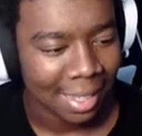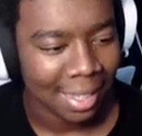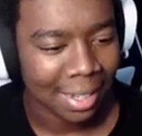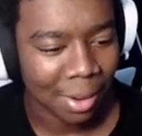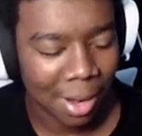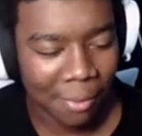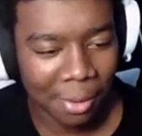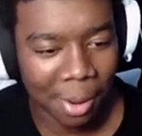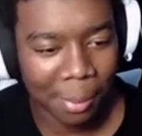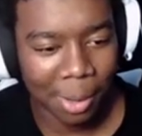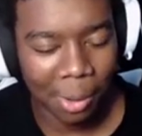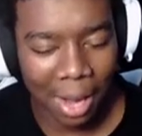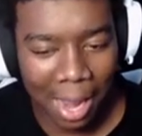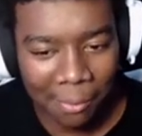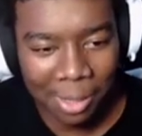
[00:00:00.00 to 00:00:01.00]
Don't ever,
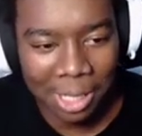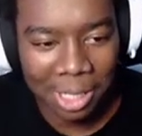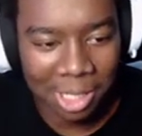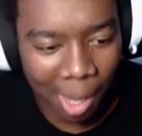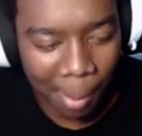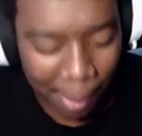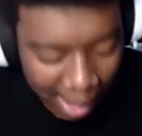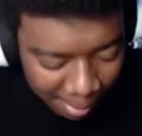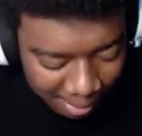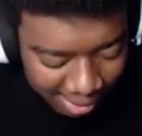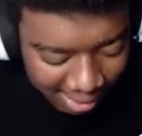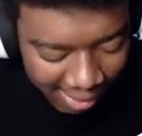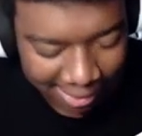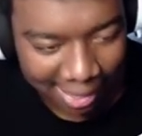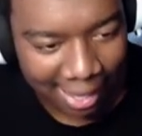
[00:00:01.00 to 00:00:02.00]
don't ever jump at me
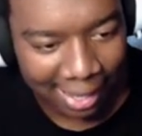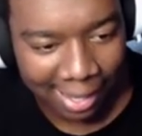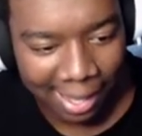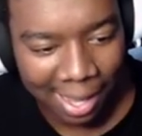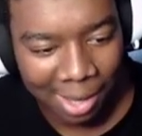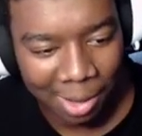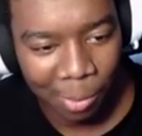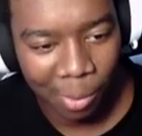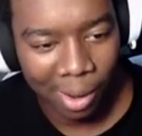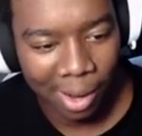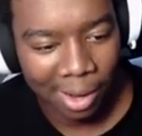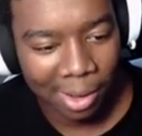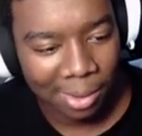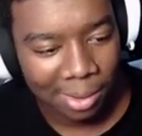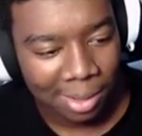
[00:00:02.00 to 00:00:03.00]
like that again, you
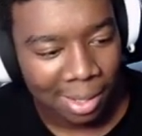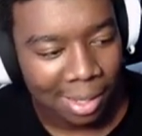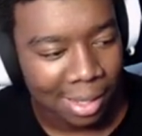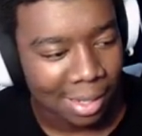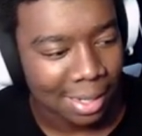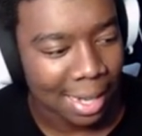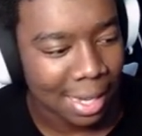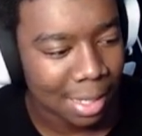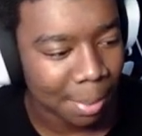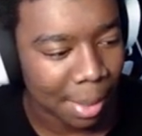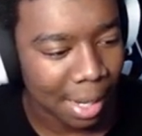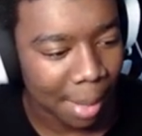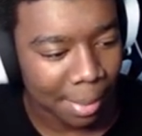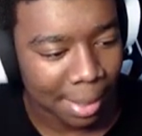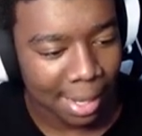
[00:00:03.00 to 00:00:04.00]
weirdo. This guy's the
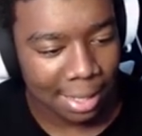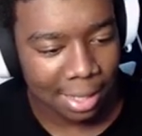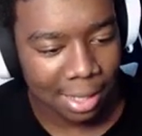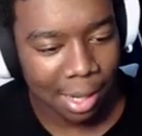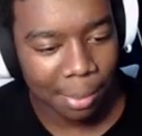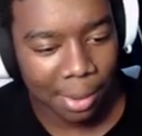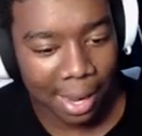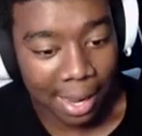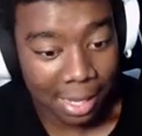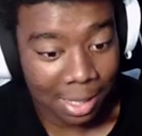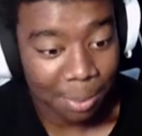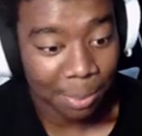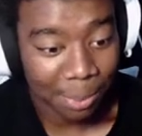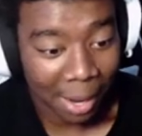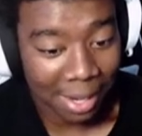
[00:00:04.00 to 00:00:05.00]
bunny. I'm guessing number eight's
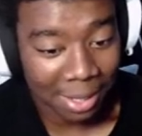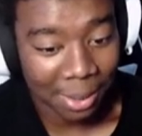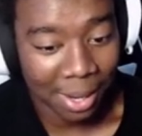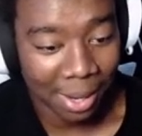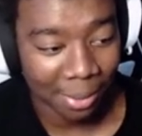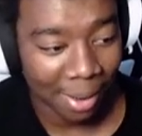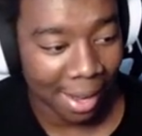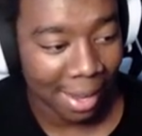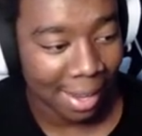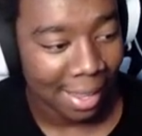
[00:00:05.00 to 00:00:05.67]
brought you here, right?